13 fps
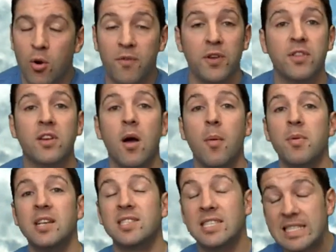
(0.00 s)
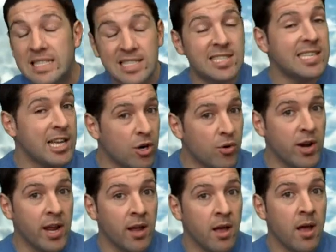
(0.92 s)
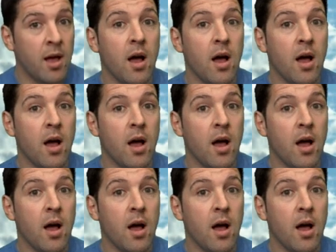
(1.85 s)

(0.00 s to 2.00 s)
revealed the company is considering